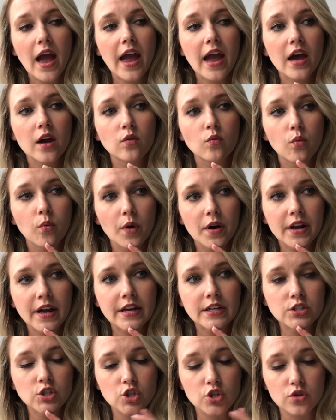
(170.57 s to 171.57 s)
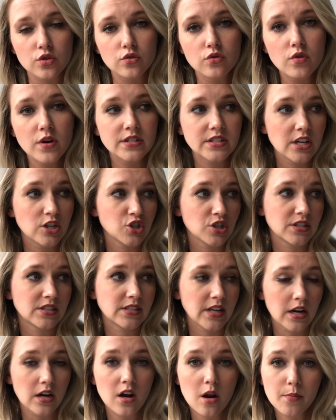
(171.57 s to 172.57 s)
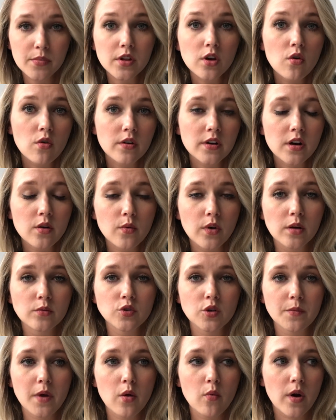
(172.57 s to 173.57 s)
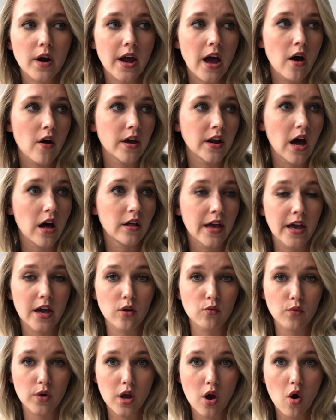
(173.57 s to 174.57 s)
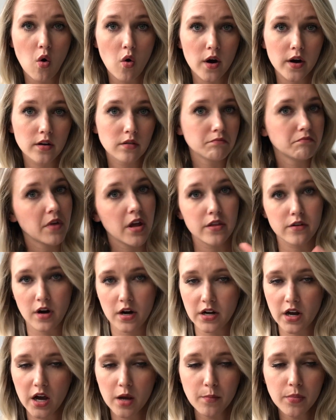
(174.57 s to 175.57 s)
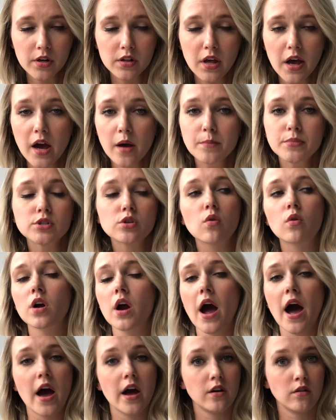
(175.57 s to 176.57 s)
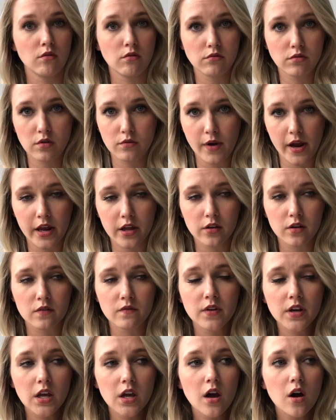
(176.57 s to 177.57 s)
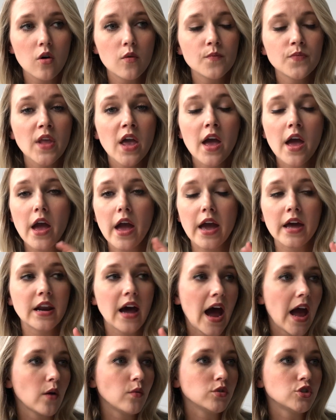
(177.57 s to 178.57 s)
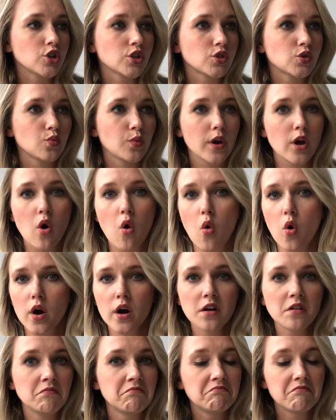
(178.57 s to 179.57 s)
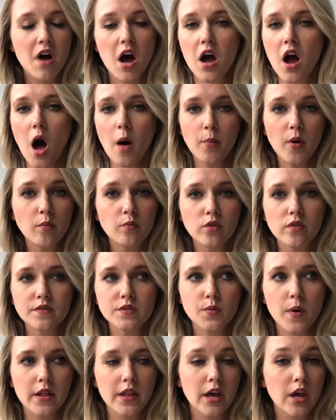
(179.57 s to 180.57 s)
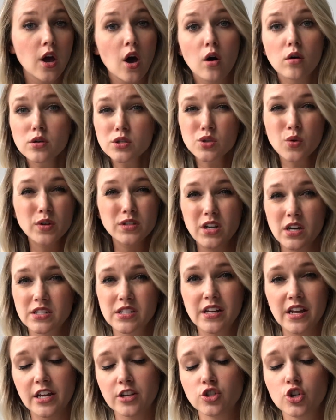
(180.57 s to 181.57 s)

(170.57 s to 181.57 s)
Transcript: And what I do is I just set it up in the corner while I'm doing my workout and I'll hit record, either on Hyperlapse or on the regular video. And I will just record a couple moves while I go so it doesn't